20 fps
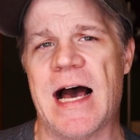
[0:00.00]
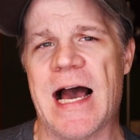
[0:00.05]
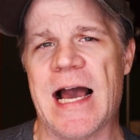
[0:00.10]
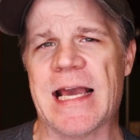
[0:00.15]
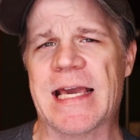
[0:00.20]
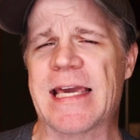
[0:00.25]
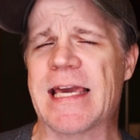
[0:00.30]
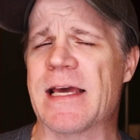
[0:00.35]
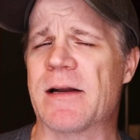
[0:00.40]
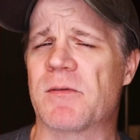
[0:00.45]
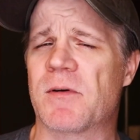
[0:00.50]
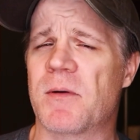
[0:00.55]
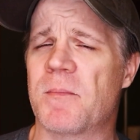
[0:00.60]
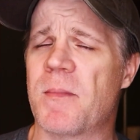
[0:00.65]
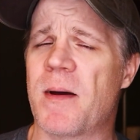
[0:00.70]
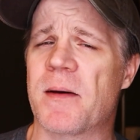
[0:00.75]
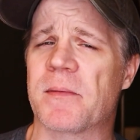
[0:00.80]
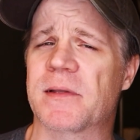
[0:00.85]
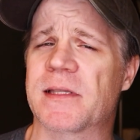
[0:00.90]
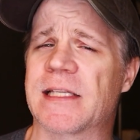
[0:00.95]
I can't
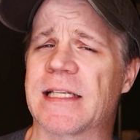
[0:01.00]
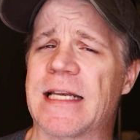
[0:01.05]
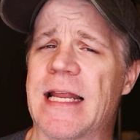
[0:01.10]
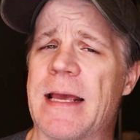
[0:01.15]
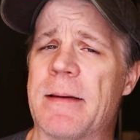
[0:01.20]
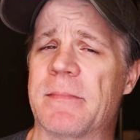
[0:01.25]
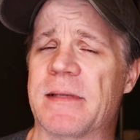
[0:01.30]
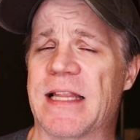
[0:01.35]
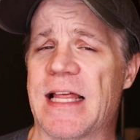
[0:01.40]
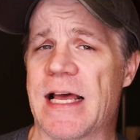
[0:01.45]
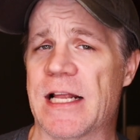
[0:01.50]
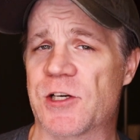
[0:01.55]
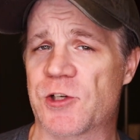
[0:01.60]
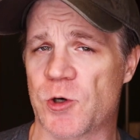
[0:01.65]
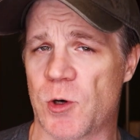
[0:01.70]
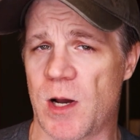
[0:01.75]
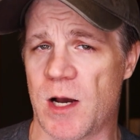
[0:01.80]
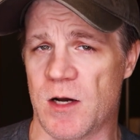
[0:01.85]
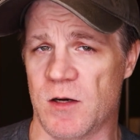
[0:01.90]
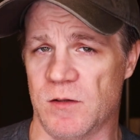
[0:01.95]
remember the name of that
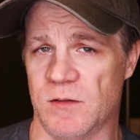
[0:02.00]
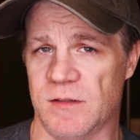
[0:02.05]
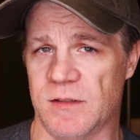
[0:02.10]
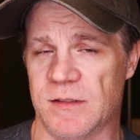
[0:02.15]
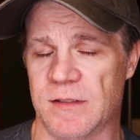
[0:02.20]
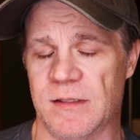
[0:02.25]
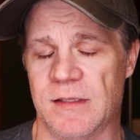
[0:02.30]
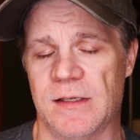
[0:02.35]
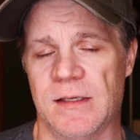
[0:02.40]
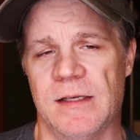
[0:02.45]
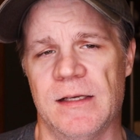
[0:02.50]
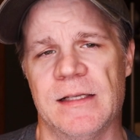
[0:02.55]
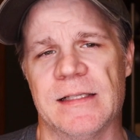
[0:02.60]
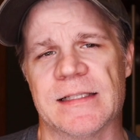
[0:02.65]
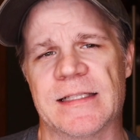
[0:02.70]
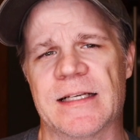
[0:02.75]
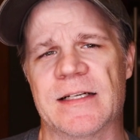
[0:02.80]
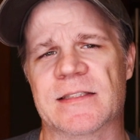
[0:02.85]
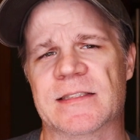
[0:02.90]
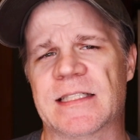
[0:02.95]
drone.
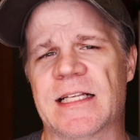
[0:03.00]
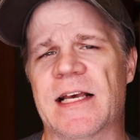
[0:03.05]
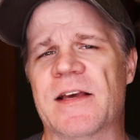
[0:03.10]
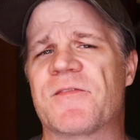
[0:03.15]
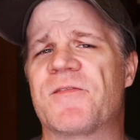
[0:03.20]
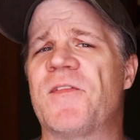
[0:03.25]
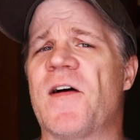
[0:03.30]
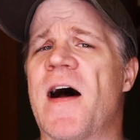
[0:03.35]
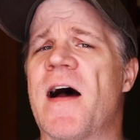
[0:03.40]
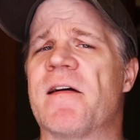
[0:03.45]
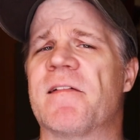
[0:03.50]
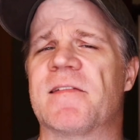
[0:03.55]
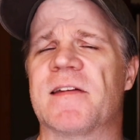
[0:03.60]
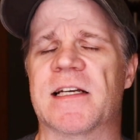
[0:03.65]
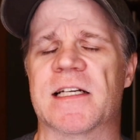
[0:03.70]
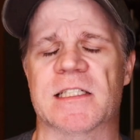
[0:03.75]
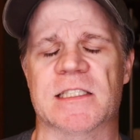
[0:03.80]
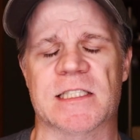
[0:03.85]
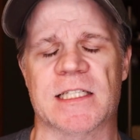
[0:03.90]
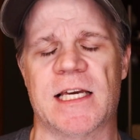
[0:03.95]
That was like 5
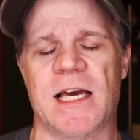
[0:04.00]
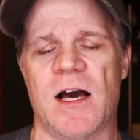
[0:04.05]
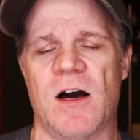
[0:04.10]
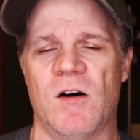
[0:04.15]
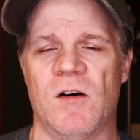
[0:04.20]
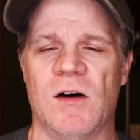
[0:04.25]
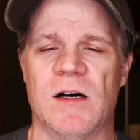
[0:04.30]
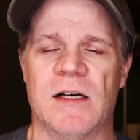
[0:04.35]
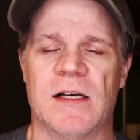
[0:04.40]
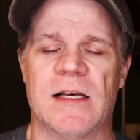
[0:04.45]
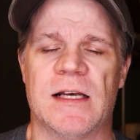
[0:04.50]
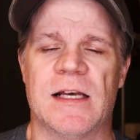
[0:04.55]
years ago.